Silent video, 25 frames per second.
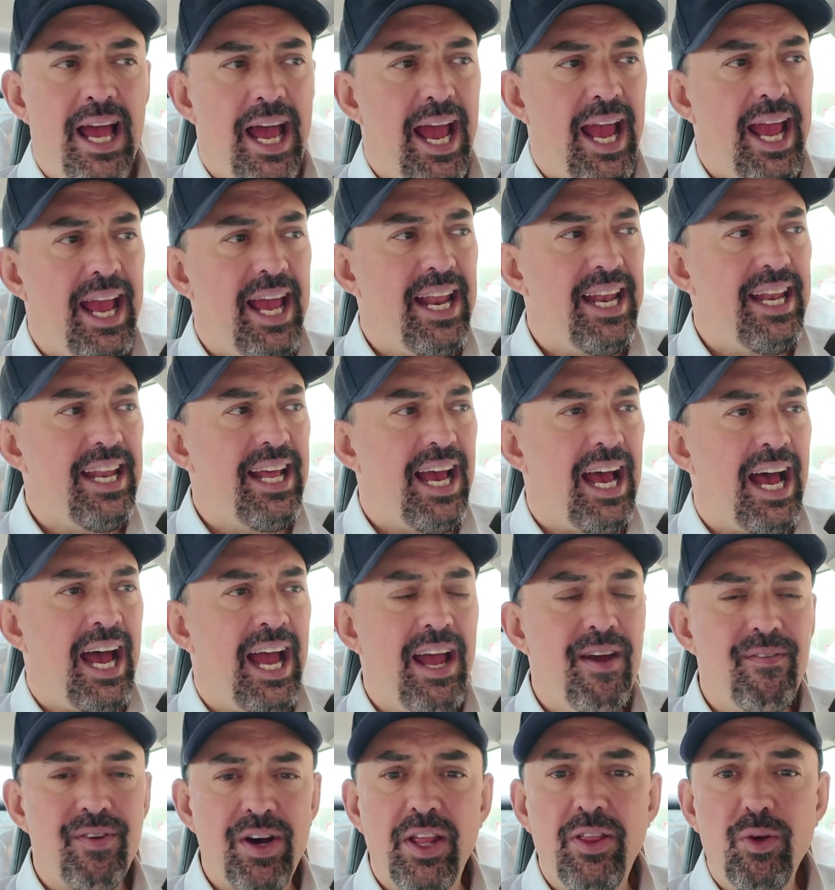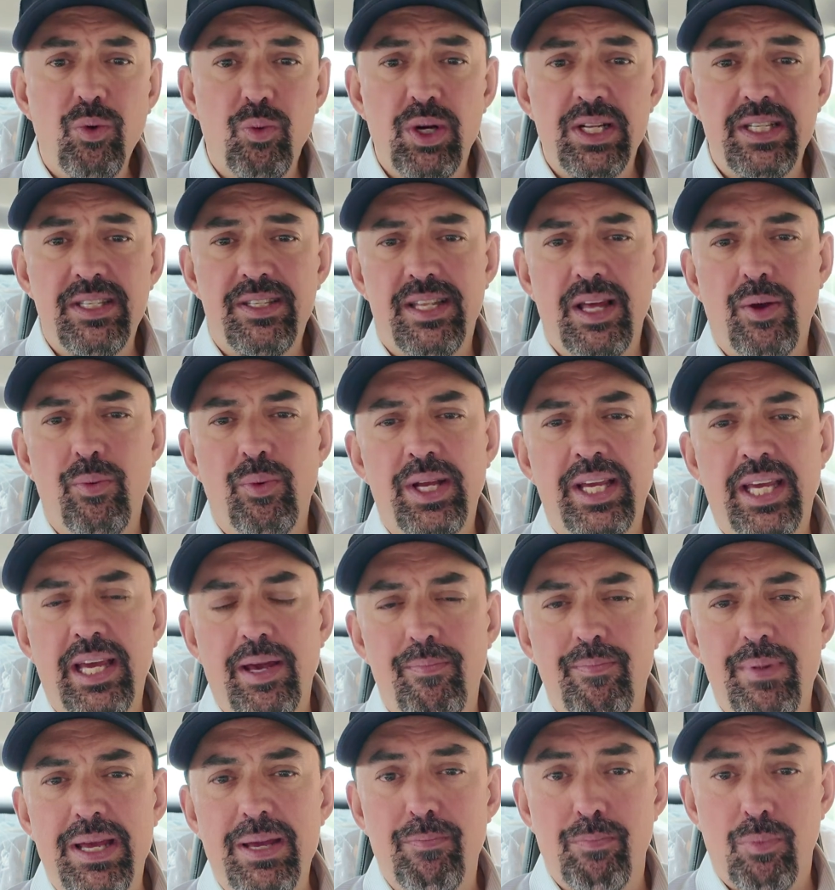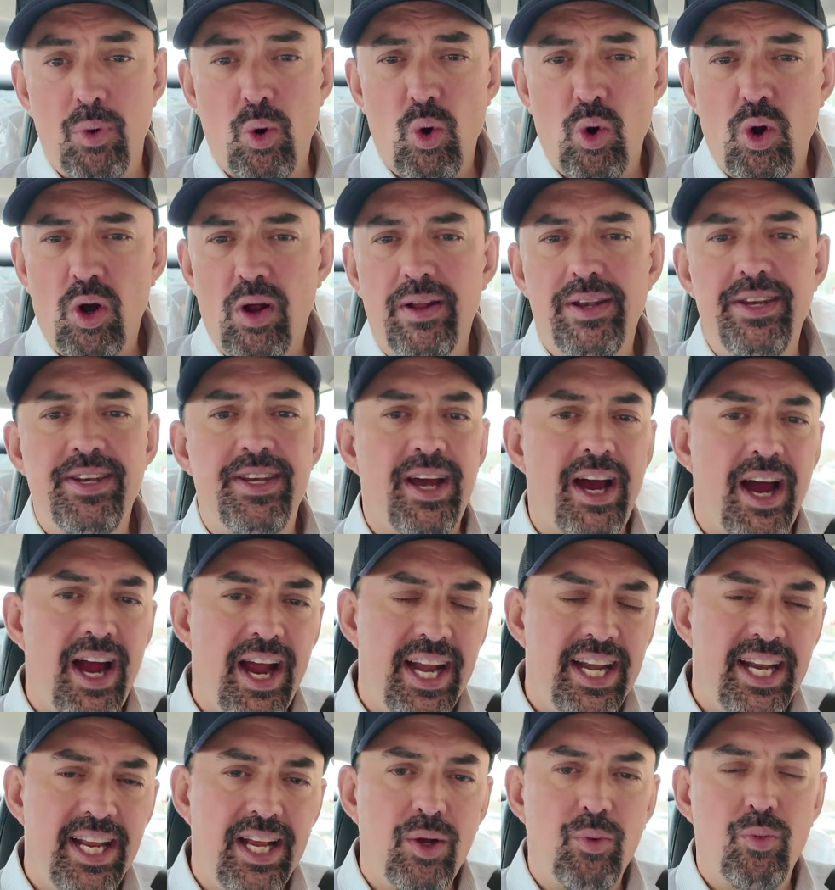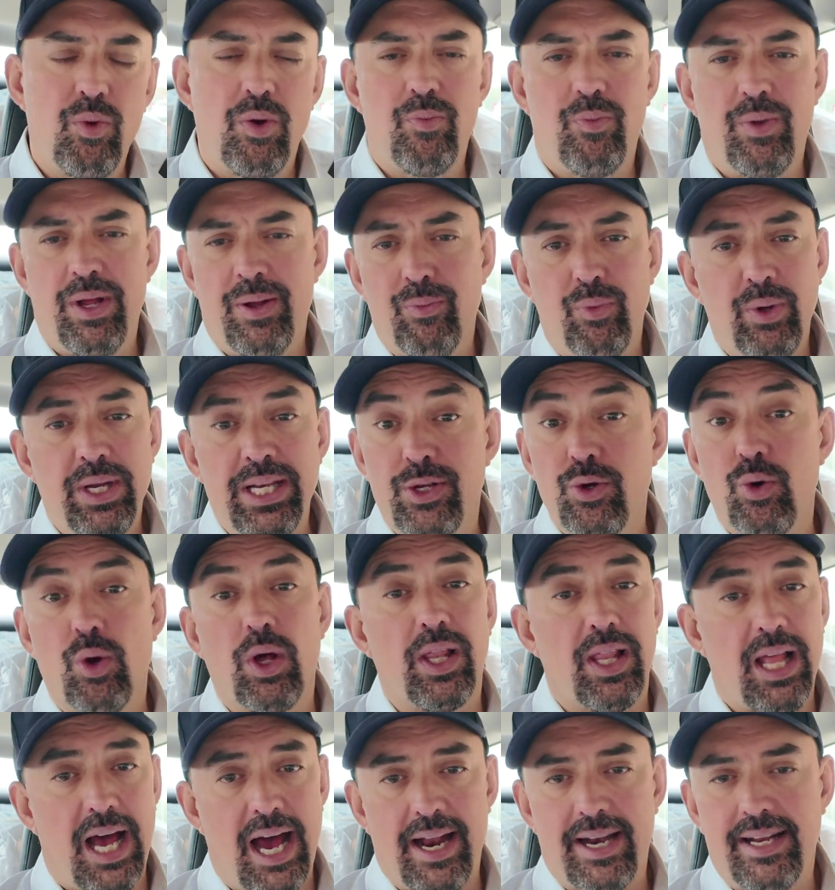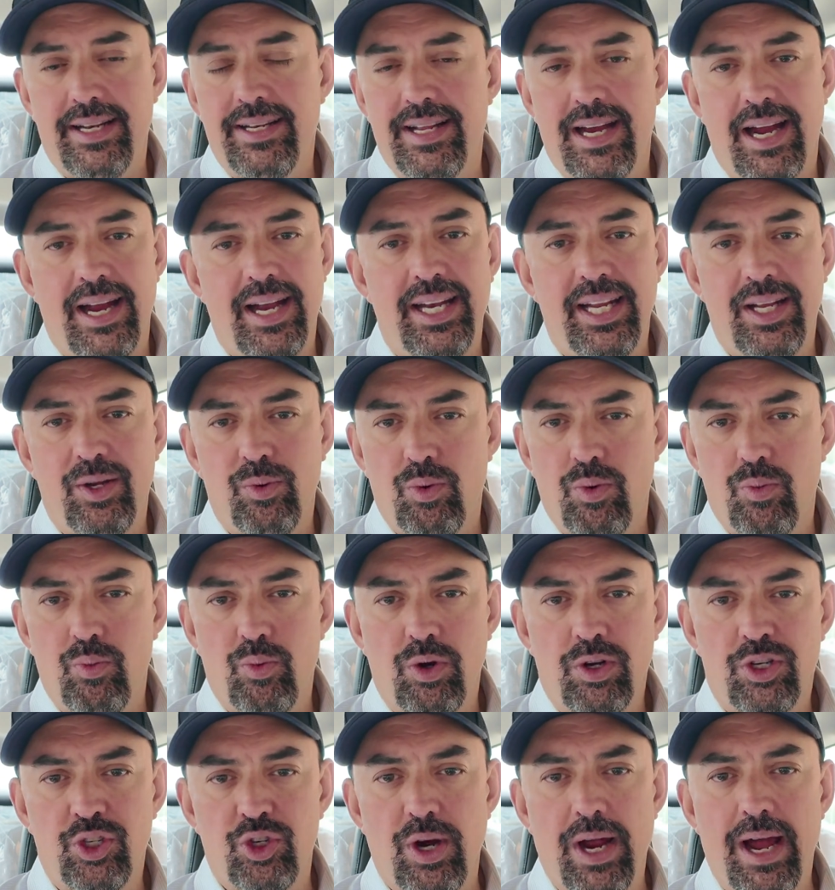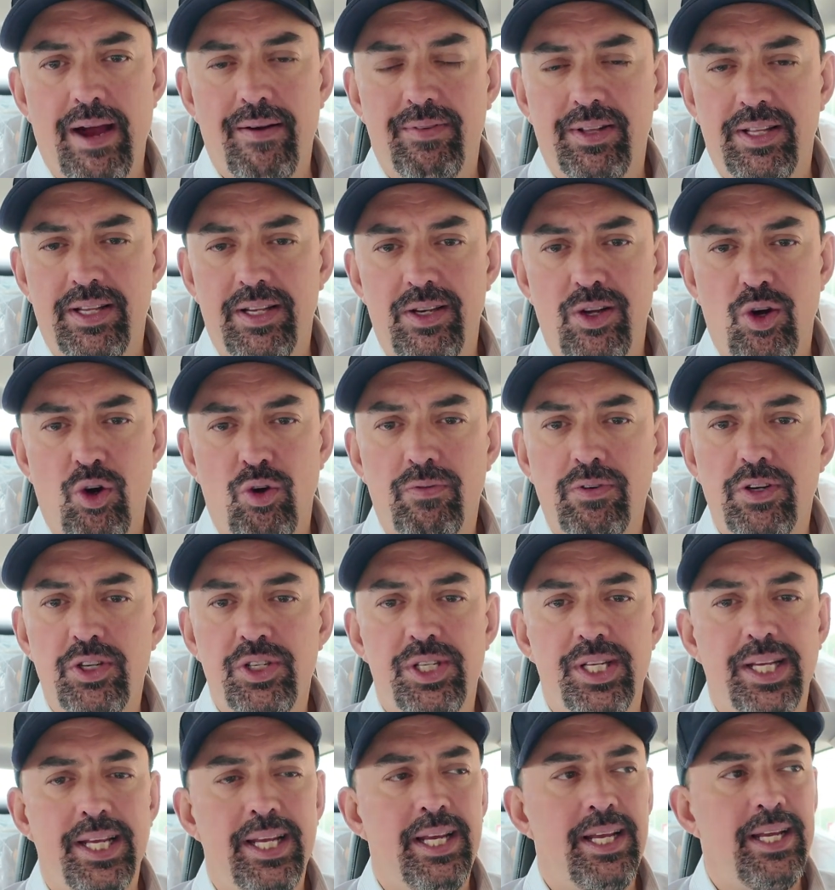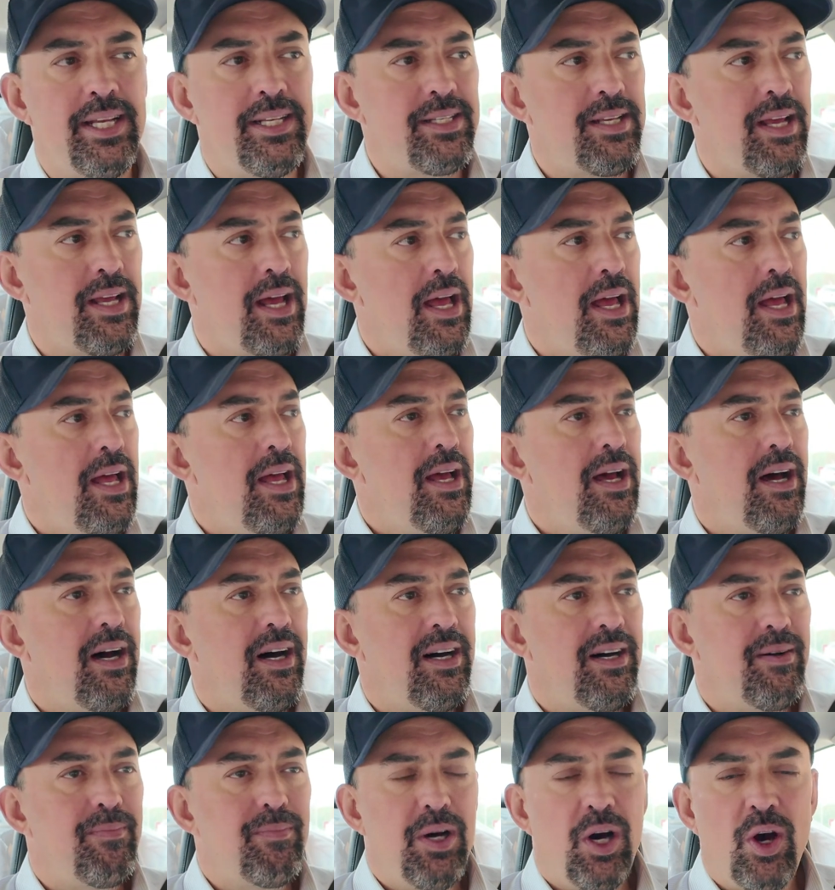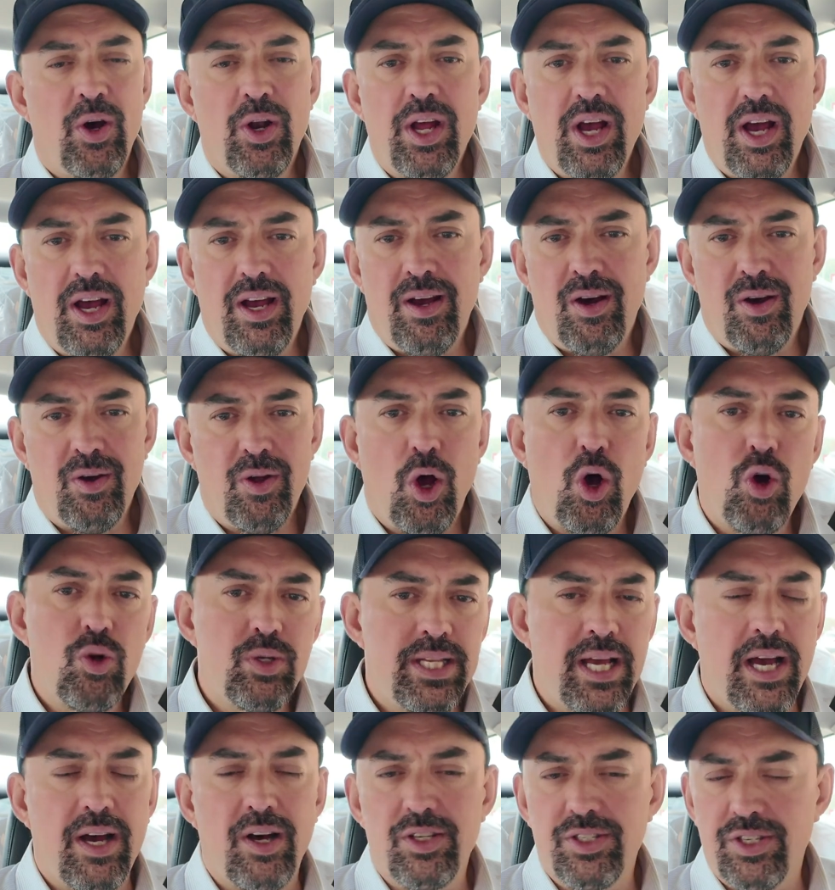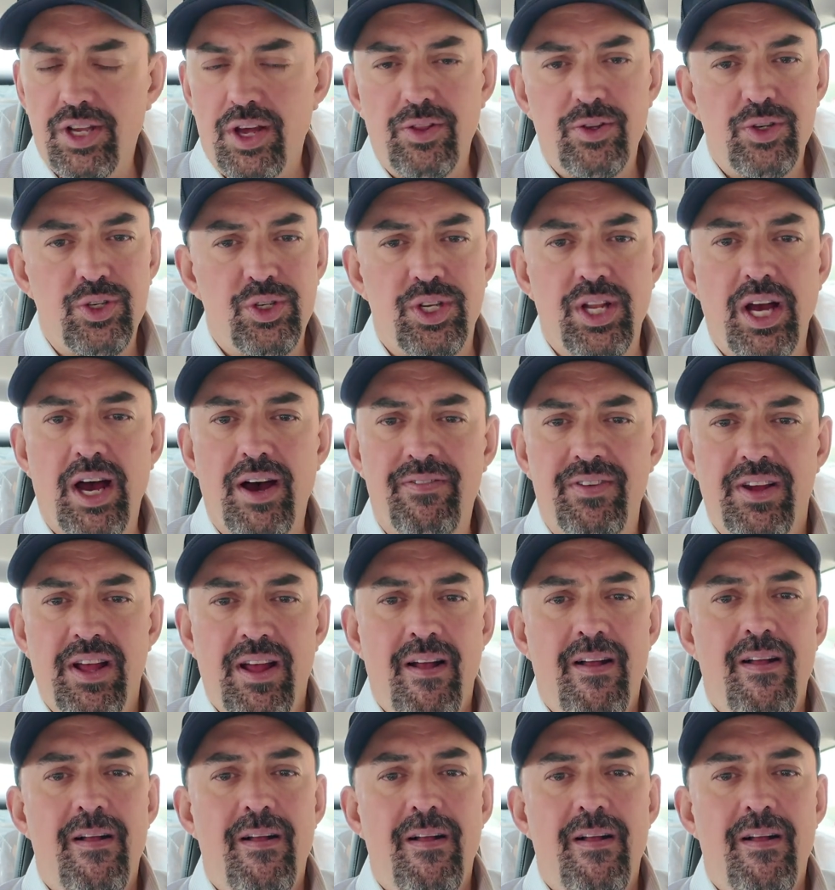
And I have other ones that would give me more on dining, and we do a lot of dining when we're traveling overseas, on hotels, other stuff.